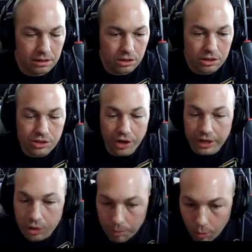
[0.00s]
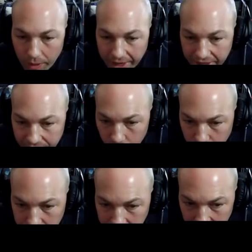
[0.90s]
Sorry, normal wide and then
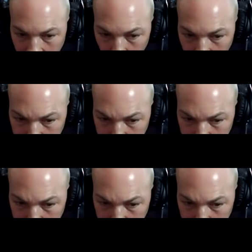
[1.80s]
tail it on what?